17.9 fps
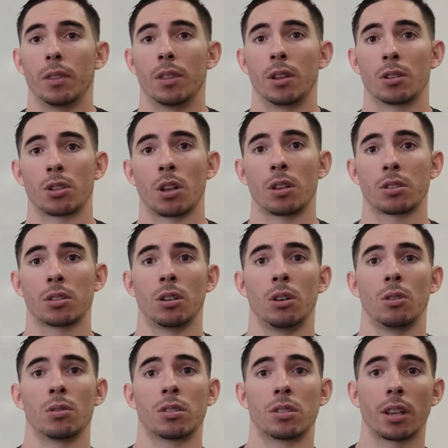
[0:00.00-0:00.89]
There's
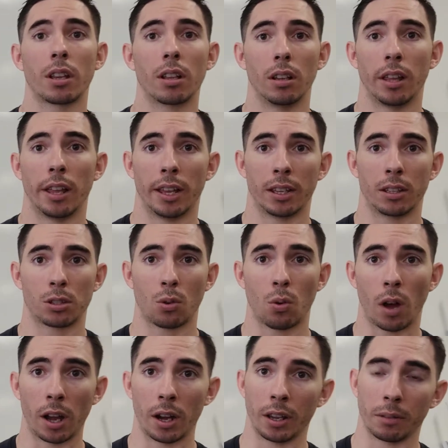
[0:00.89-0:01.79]
also single leg
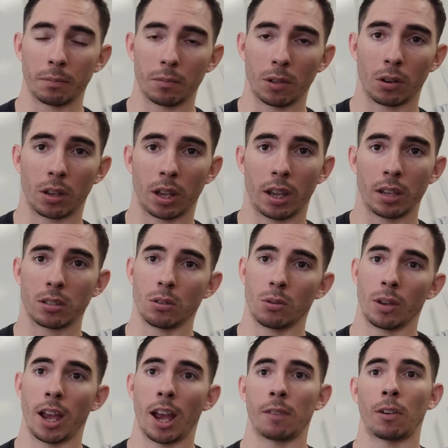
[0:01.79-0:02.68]
squatting, okay? So
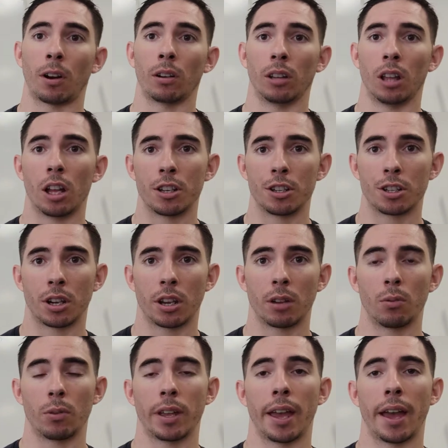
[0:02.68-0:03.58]
we have our
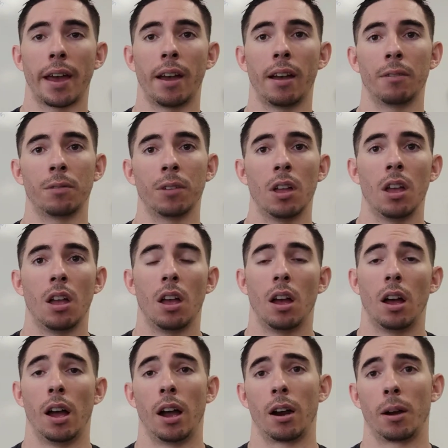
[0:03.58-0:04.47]
lunging, we have
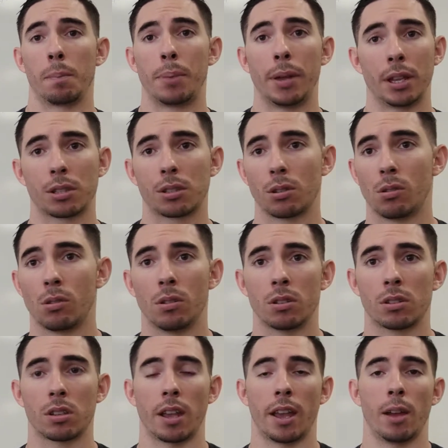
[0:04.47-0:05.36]
our
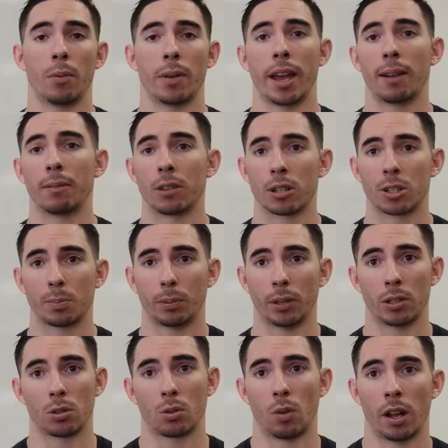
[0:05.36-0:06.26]
pistols, and we have our
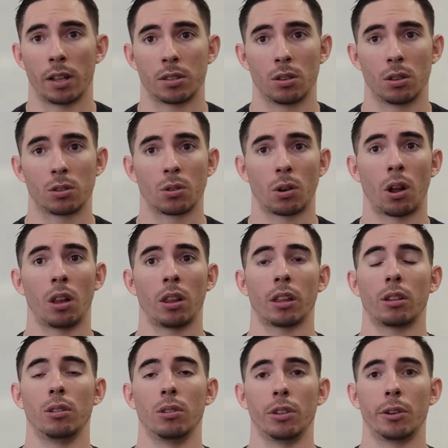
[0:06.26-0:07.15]
split squats. Those are all
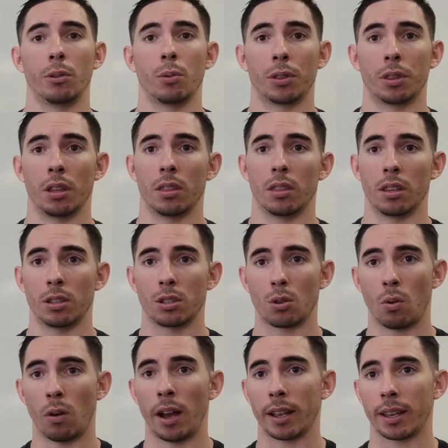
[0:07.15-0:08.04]
included within the
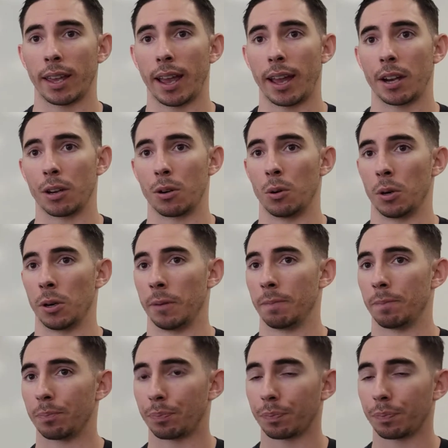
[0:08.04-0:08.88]
squat category.